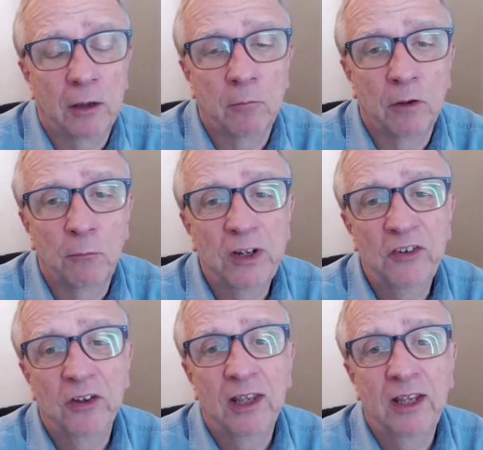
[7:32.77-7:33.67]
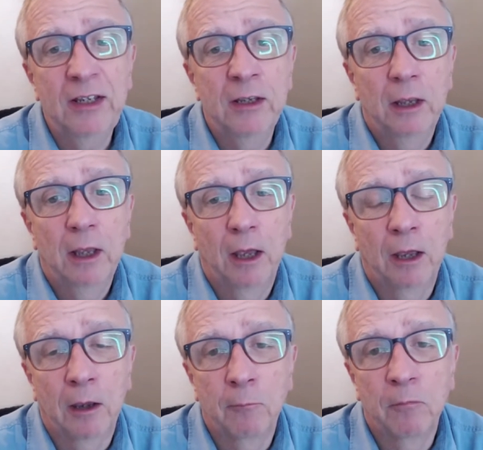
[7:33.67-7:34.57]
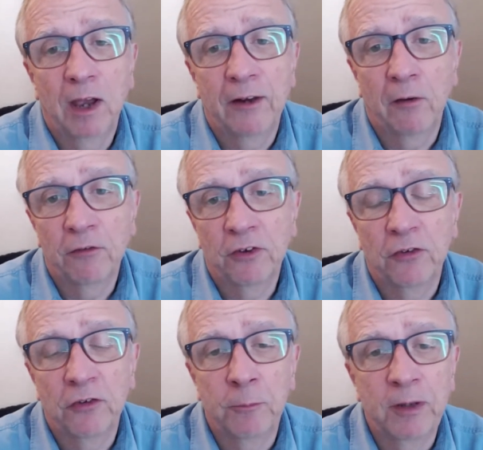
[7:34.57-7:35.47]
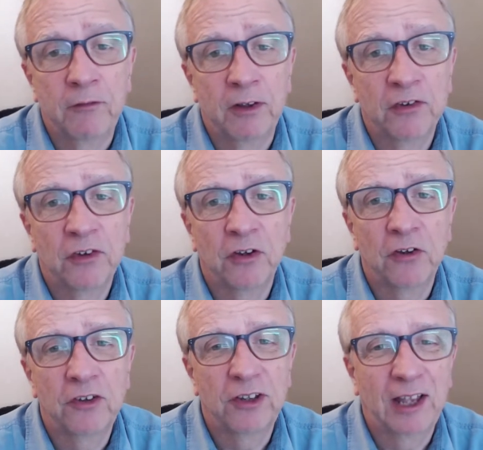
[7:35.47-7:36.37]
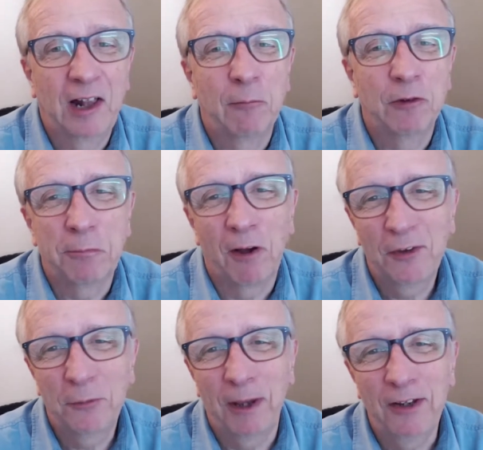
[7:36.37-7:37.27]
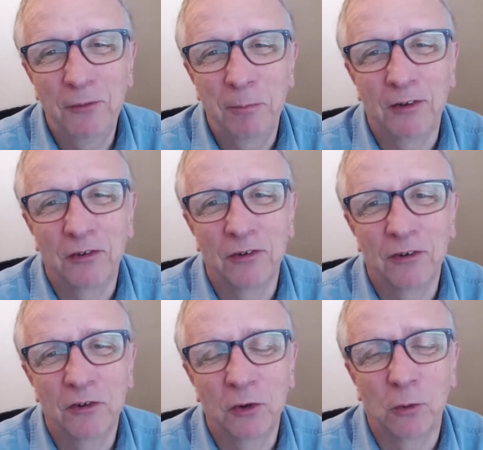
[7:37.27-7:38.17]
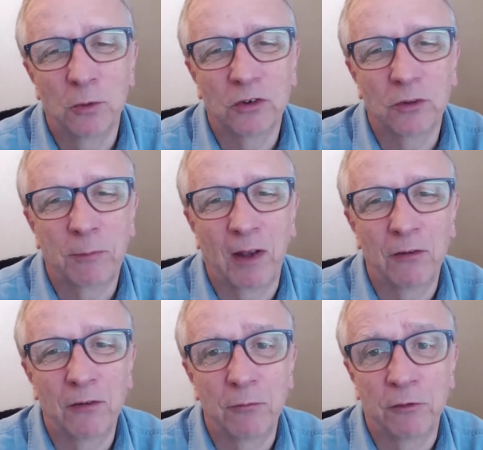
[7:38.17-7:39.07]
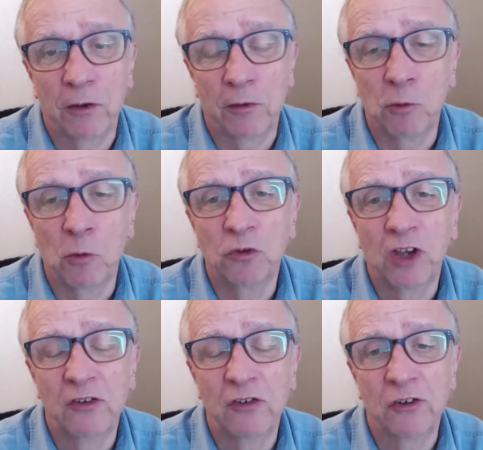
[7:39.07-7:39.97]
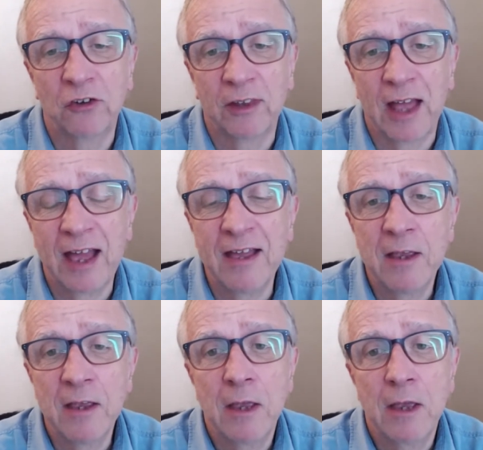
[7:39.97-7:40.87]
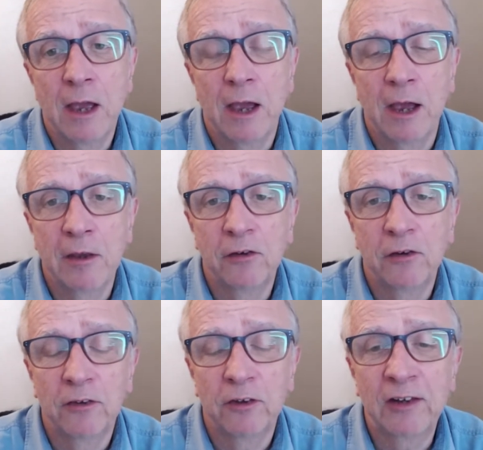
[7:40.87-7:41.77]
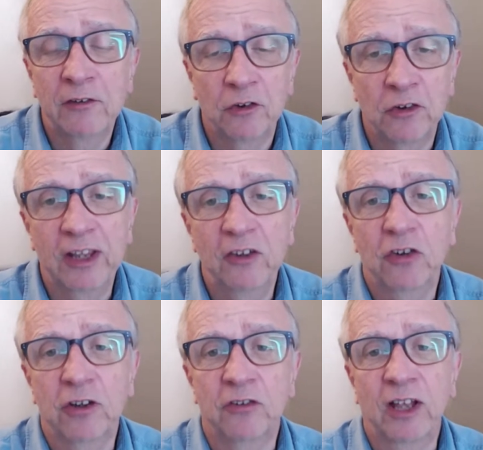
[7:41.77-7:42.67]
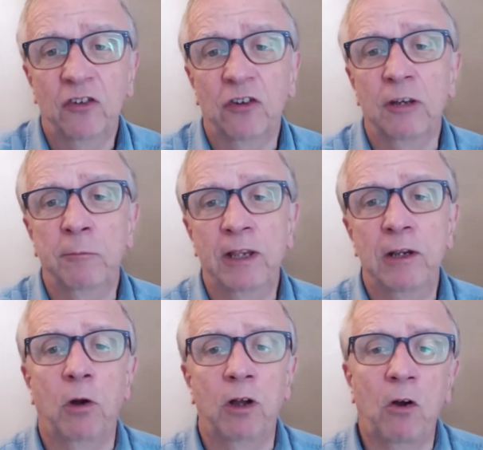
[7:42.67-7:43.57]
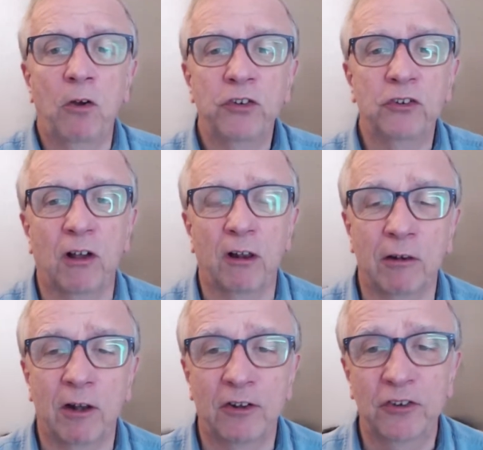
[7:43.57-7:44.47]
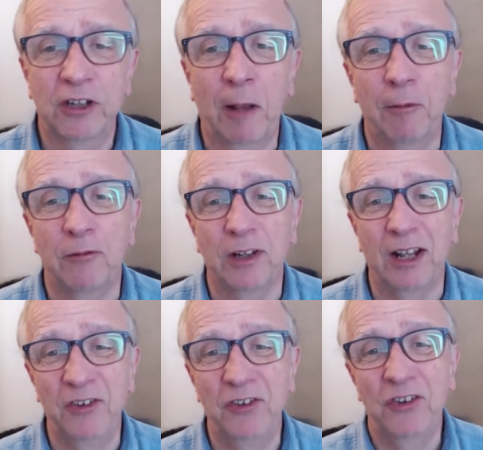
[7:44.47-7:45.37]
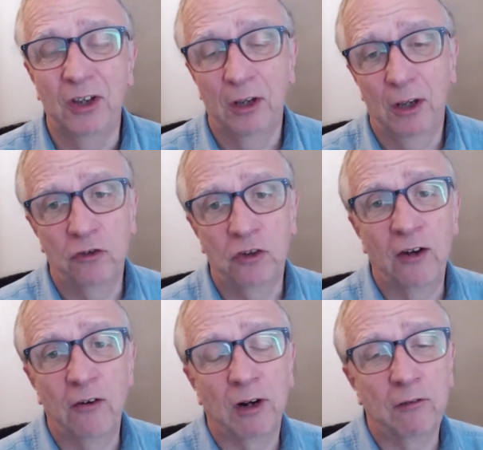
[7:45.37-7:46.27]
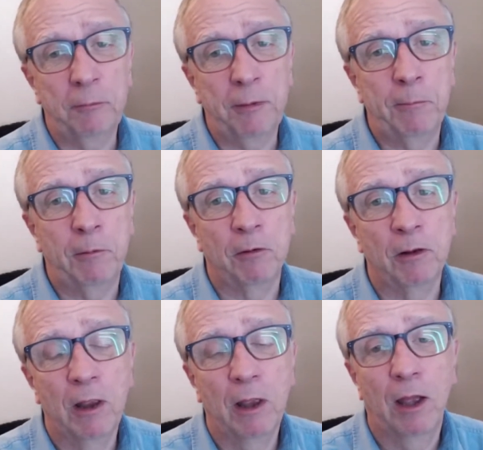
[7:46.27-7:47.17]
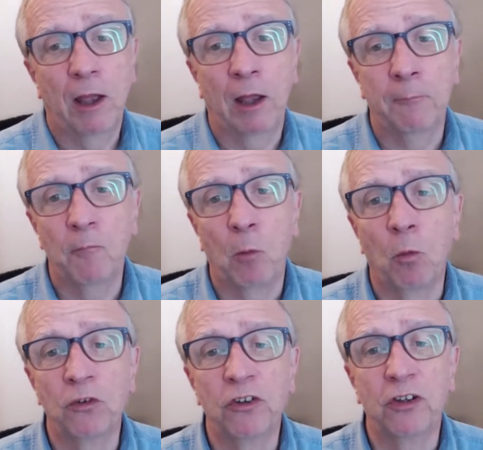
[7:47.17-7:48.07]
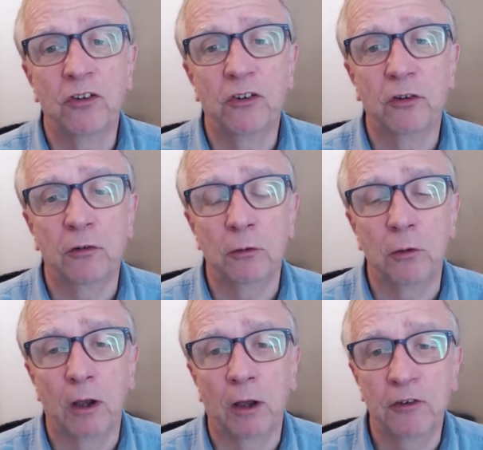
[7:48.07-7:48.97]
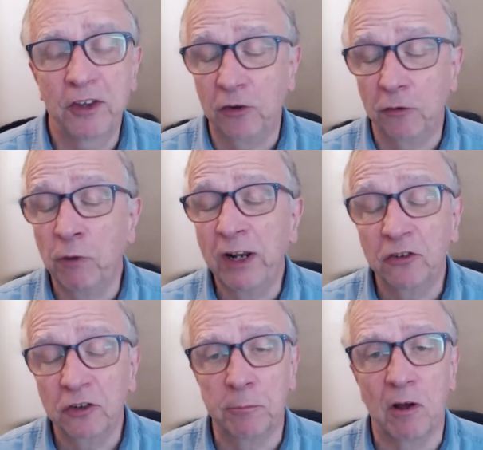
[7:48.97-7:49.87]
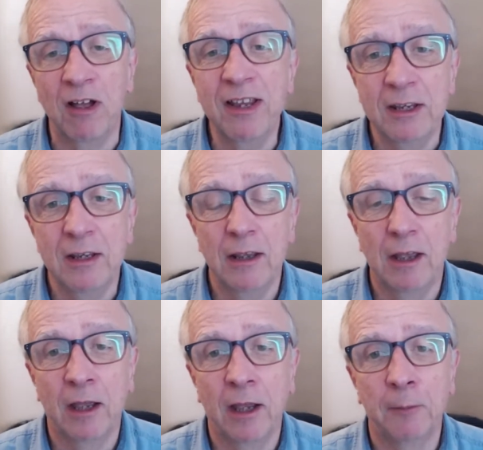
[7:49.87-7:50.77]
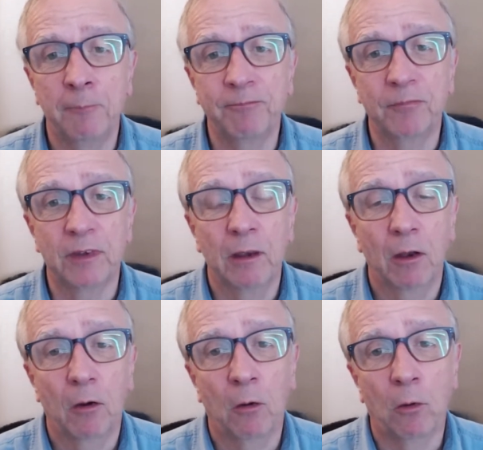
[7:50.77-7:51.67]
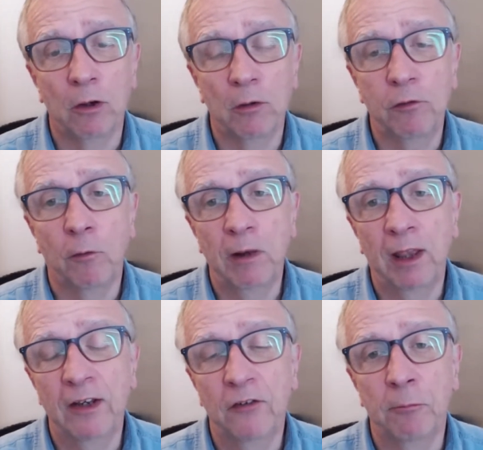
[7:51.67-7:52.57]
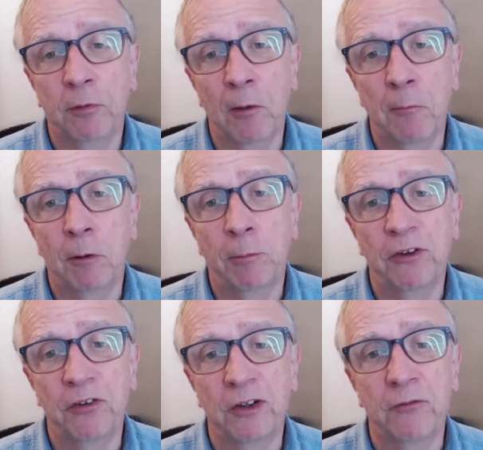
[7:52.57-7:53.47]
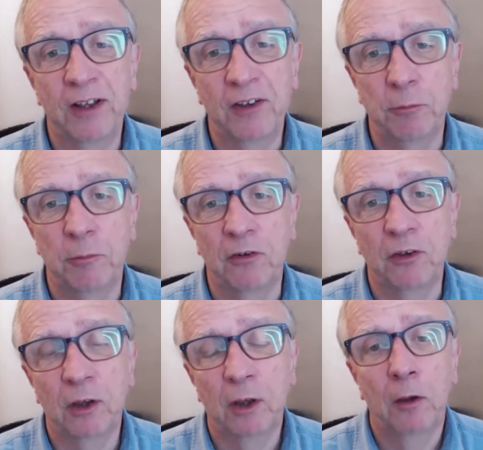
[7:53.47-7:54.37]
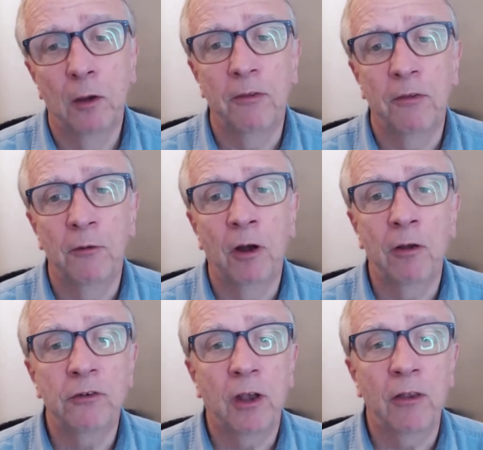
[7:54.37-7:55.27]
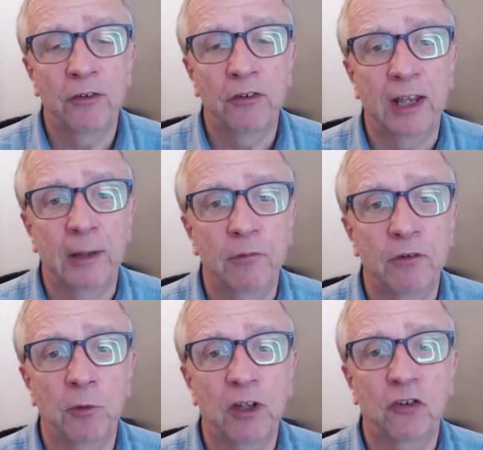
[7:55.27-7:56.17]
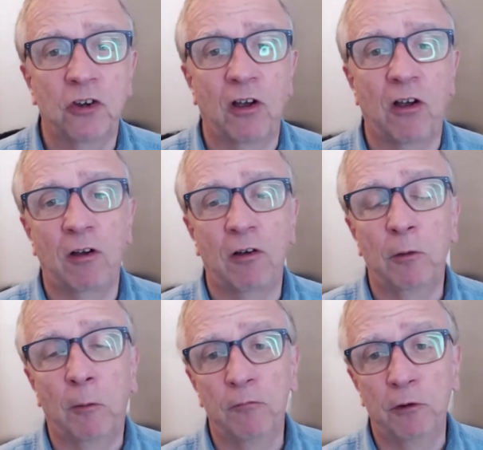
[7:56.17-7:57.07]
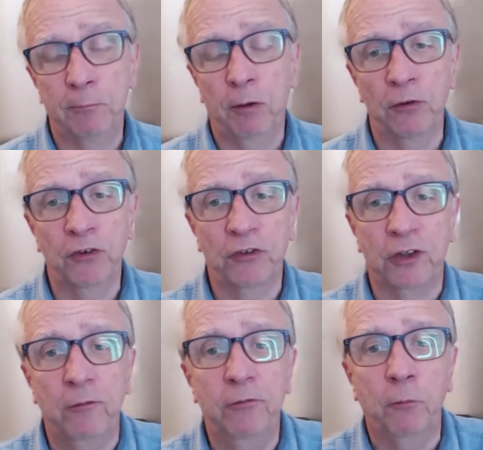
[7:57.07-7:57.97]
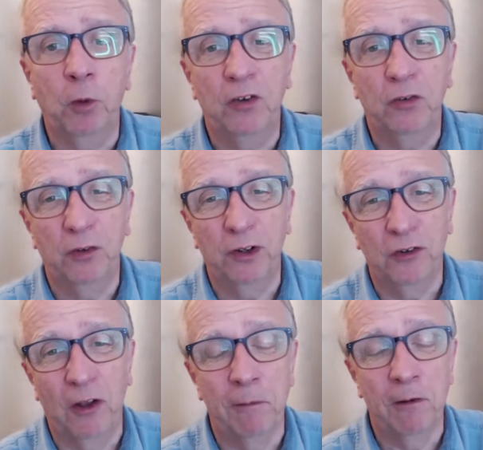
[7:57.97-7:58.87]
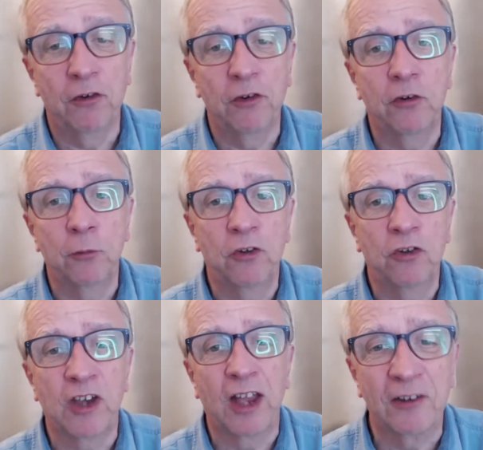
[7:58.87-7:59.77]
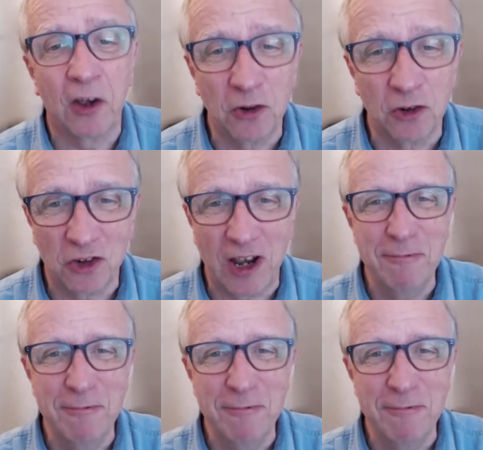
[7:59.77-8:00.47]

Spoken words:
recently, and obviously there's a bit of uncertainty in the Help to Buy space because there are talks about some further rule changes in there. And legislation has actually been quite hostile in the last couple of years, generally for people wanting to say to rent to buy, or if you're planning to buy a property as an investment. But there are other schemes which are very positive, which, for example, are to do with shared ownership,